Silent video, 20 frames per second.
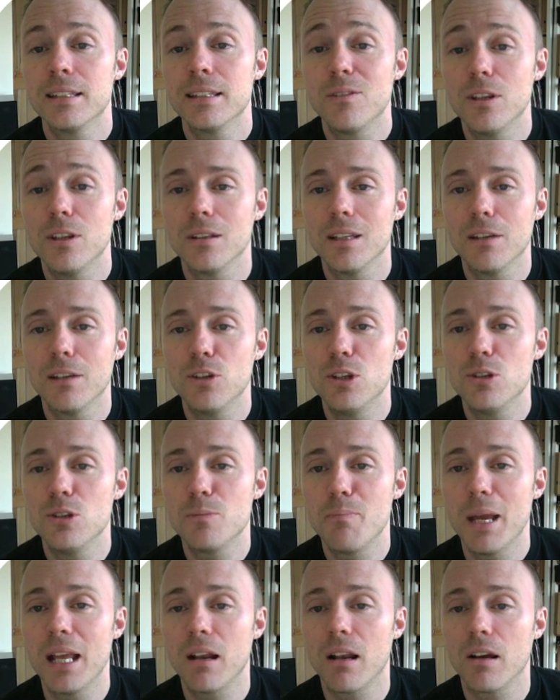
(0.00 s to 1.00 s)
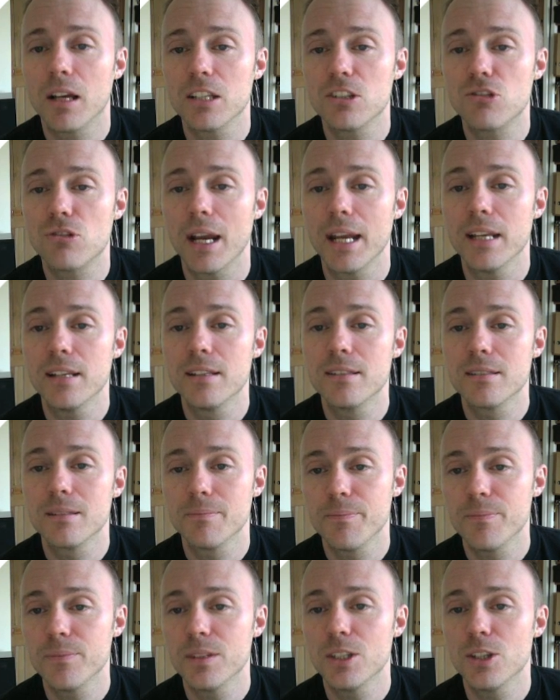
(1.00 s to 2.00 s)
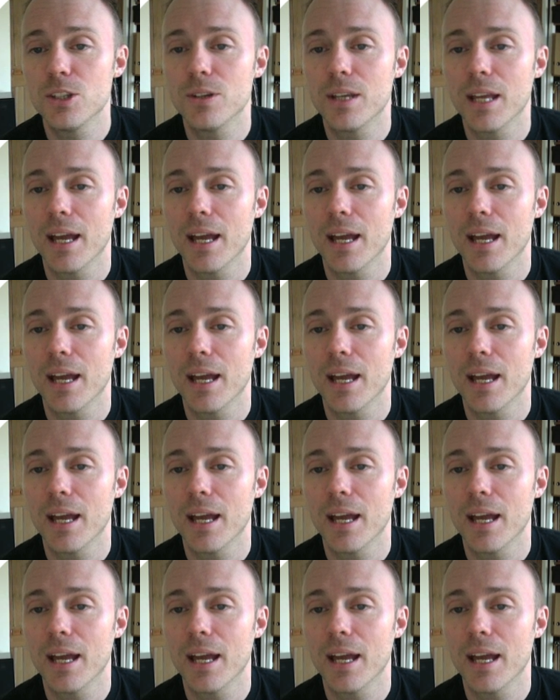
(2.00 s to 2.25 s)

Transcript: is if you use Pillai's trace,